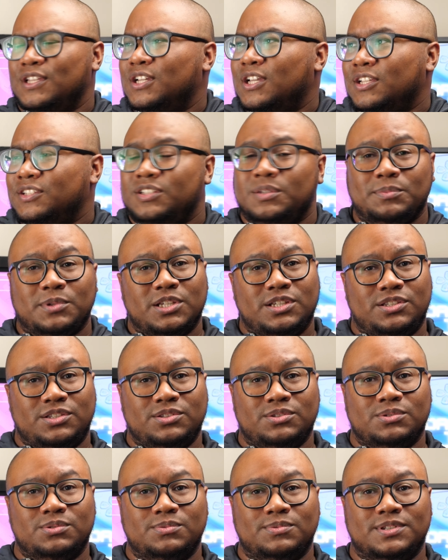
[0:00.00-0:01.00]
the custom
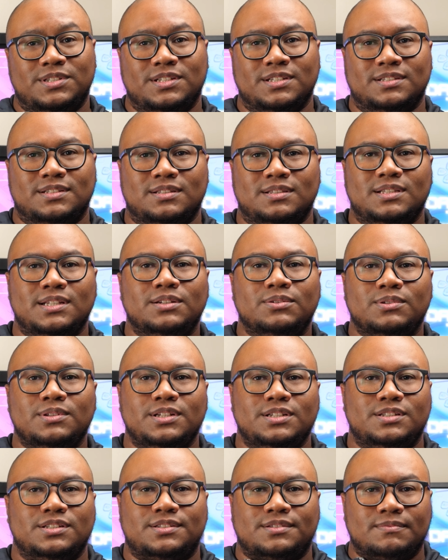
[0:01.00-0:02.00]
EQ, which is
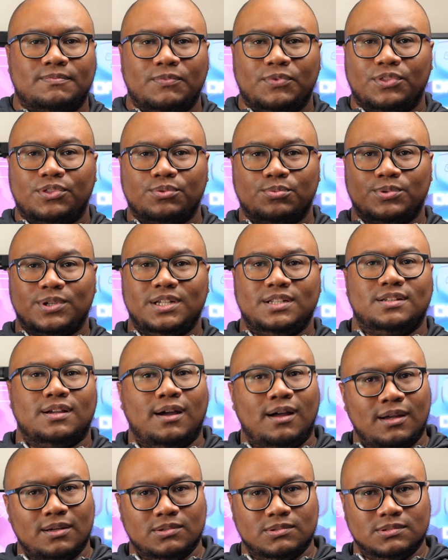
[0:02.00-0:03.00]
literally just three
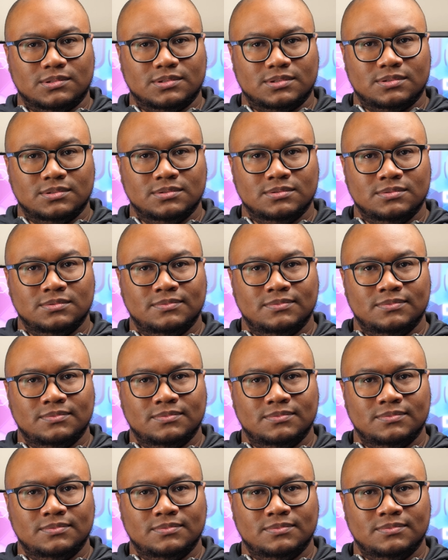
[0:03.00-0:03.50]
toggles.